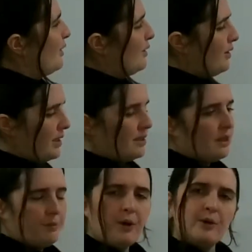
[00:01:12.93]
This
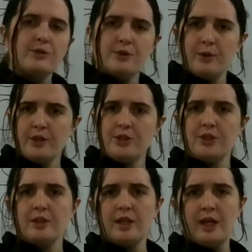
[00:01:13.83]
then posed the
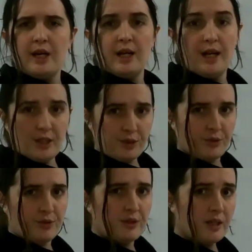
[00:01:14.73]
question that
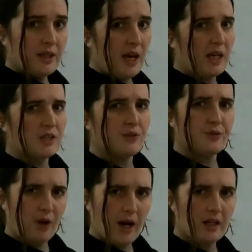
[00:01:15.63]
electrons can
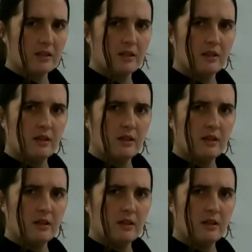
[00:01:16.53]
diffract.